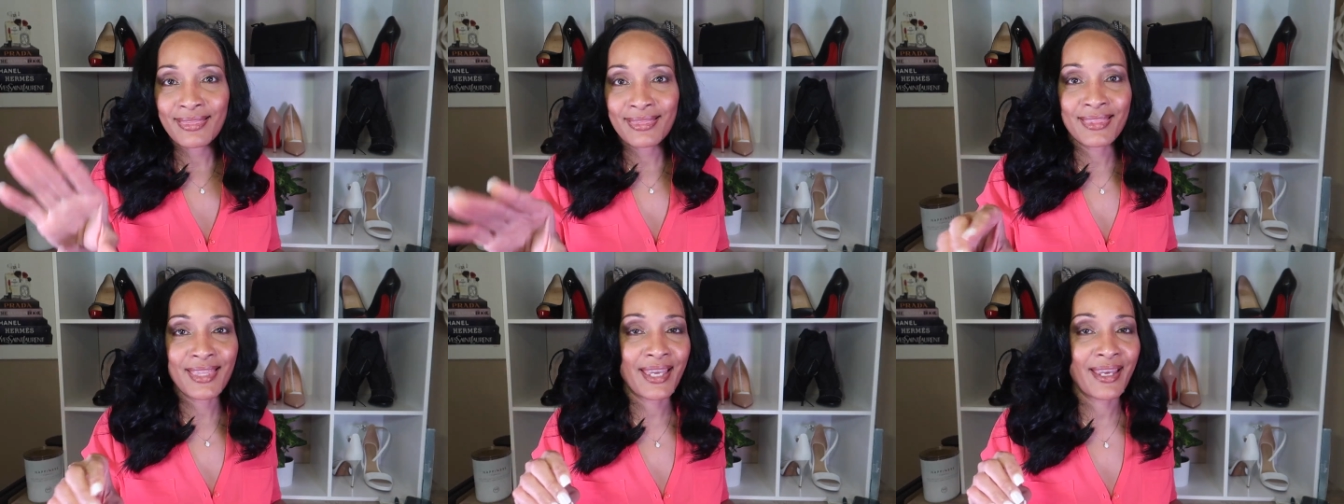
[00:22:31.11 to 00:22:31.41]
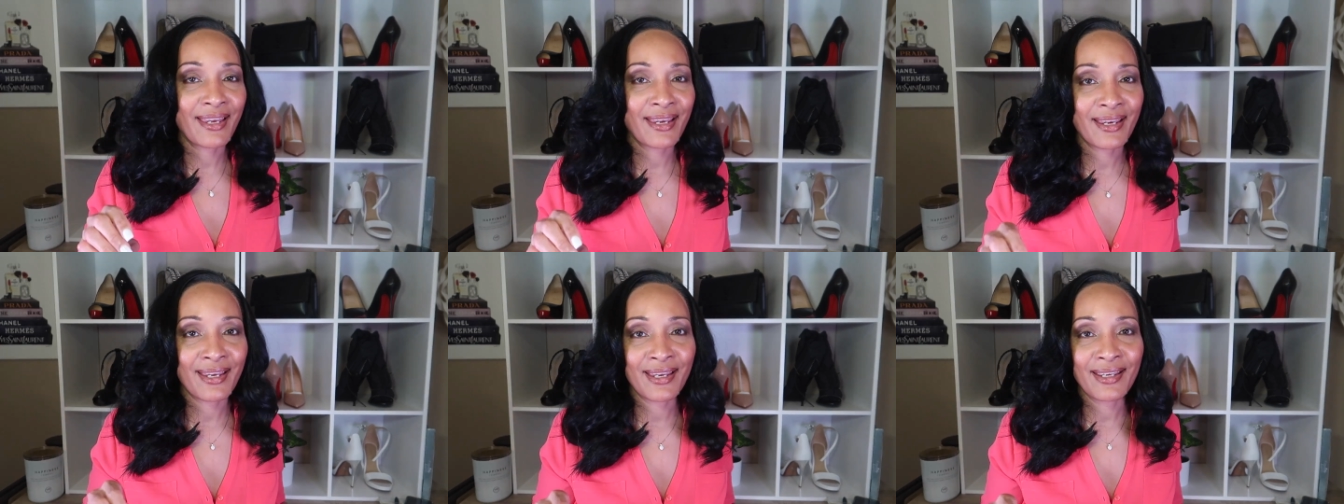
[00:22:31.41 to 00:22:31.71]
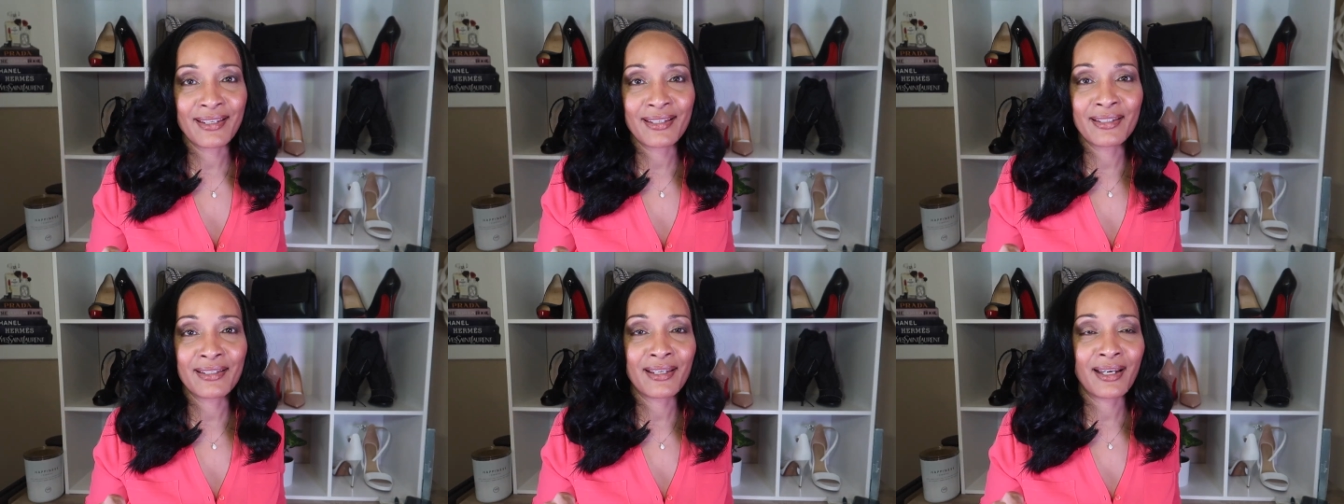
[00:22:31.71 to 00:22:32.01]

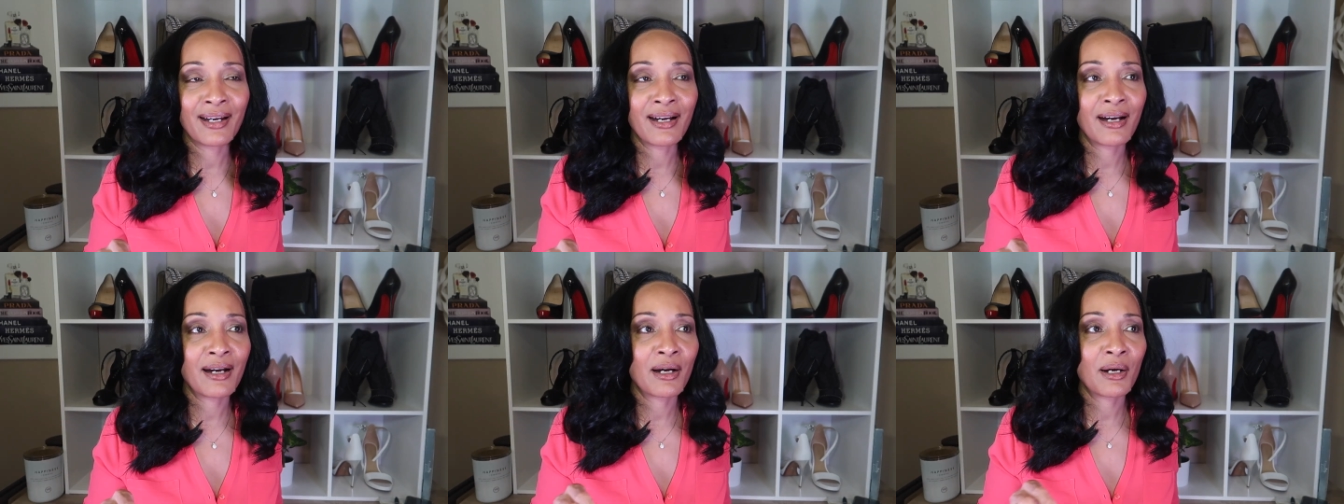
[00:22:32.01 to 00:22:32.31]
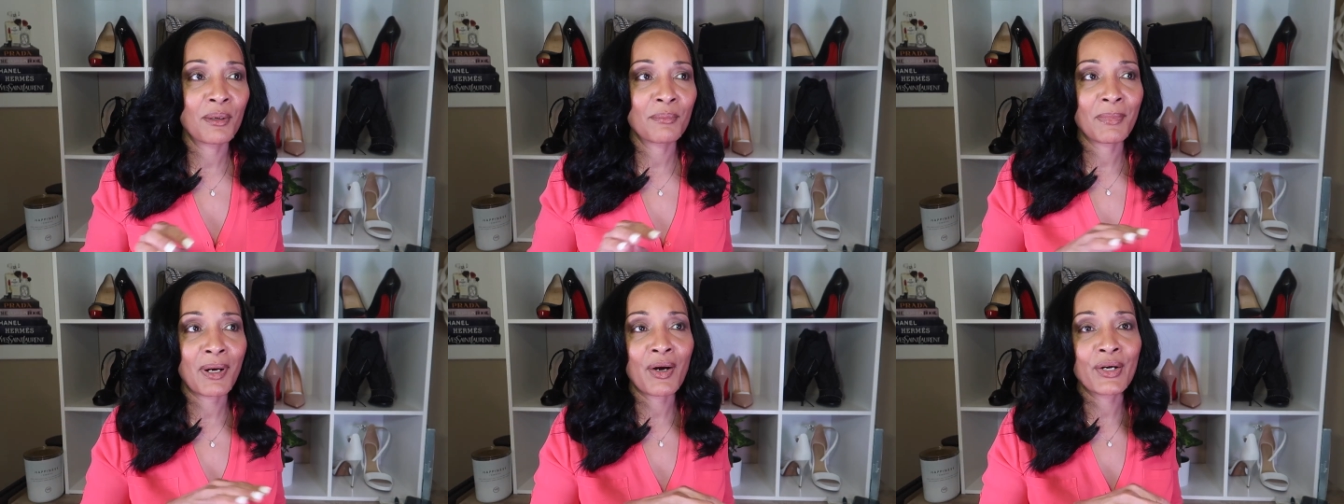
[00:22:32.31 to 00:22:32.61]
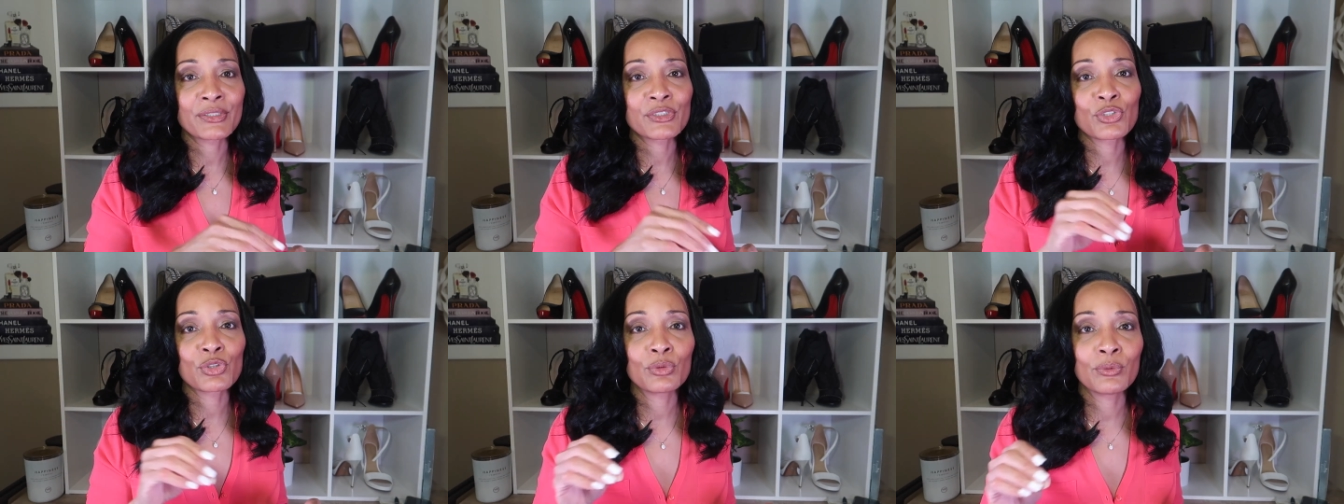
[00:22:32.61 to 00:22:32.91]
they
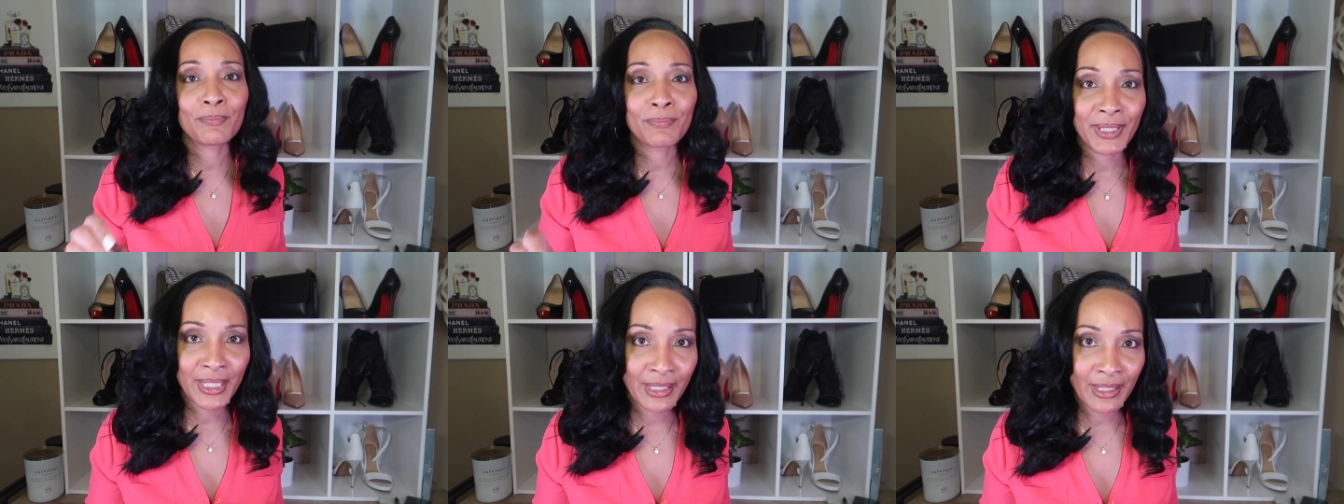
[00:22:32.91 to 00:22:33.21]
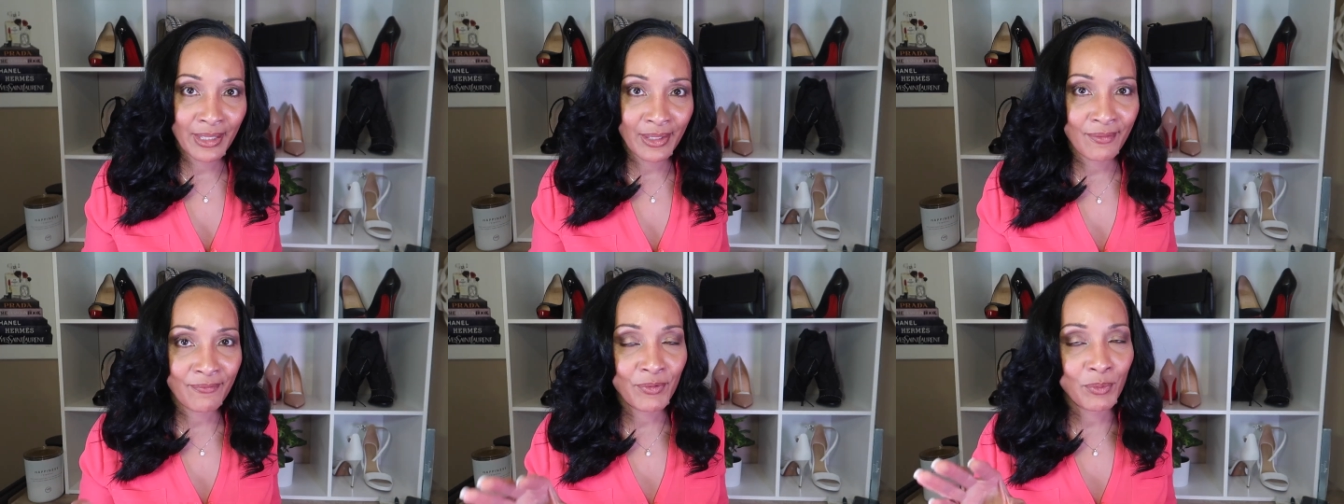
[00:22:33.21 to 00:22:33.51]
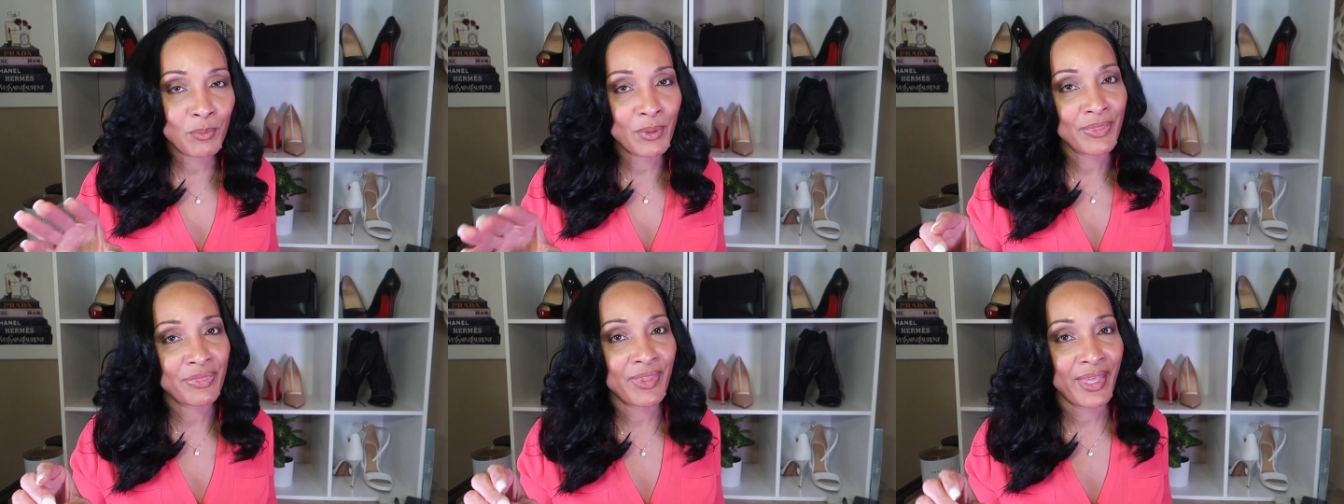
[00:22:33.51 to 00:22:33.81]
are too big for
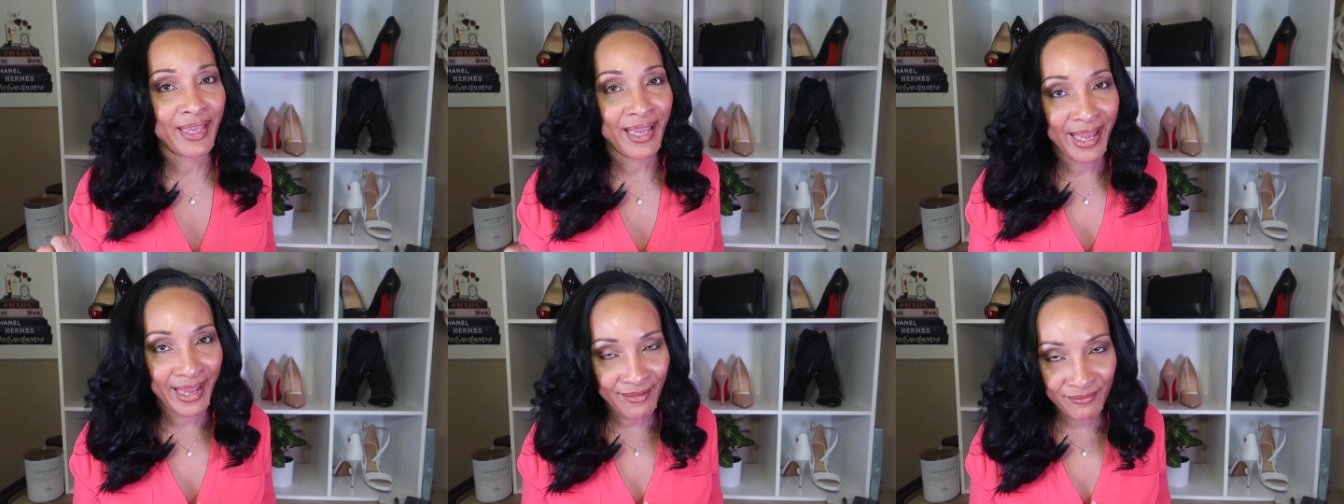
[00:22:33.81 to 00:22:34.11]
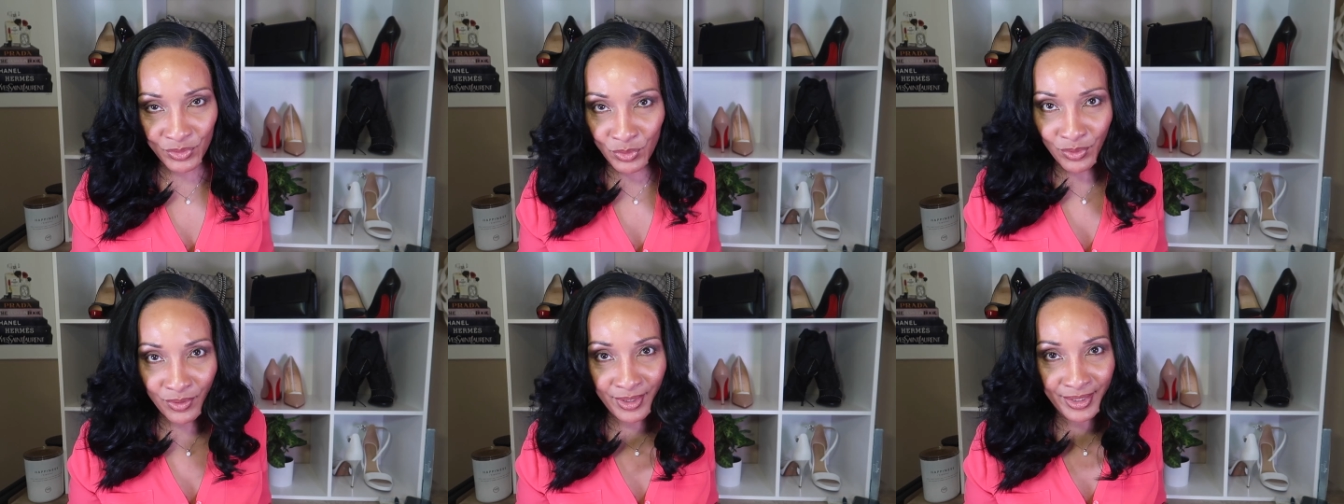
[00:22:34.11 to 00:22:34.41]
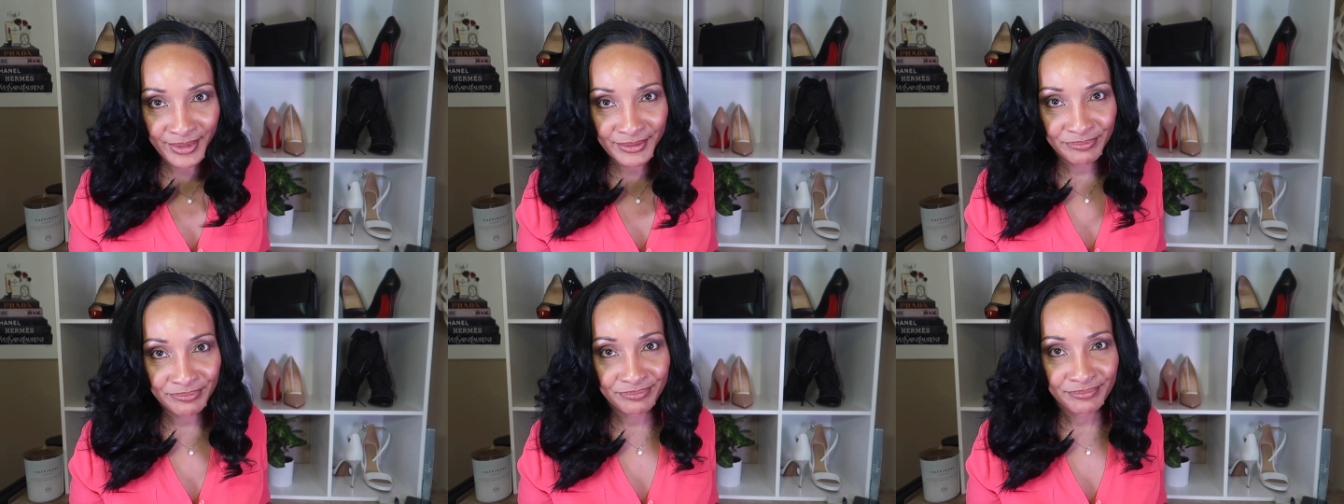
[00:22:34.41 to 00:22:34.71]
what they have
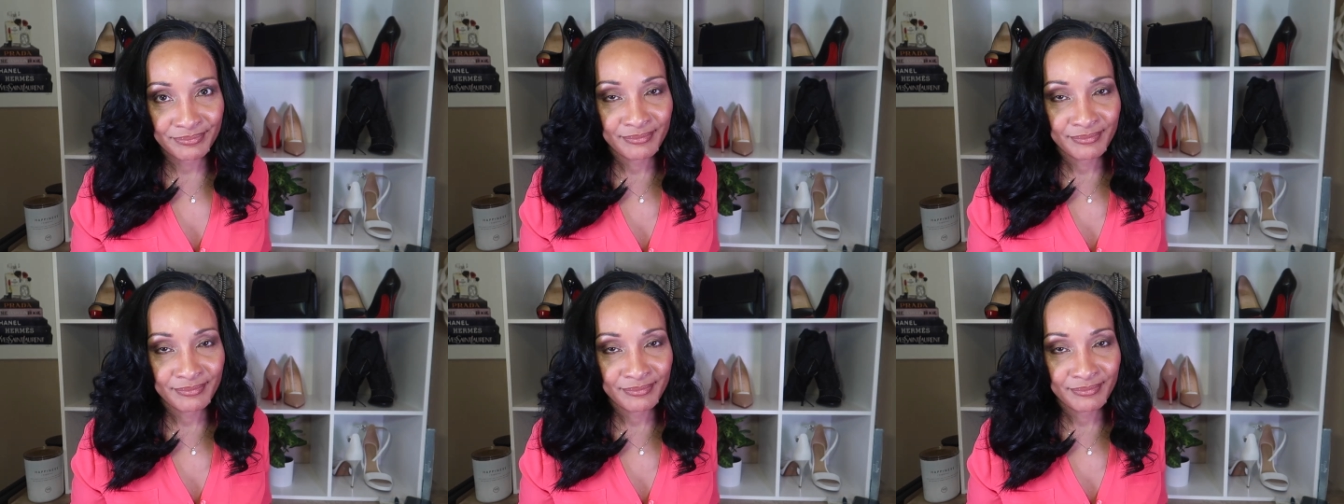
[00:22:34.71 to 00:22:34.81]
on.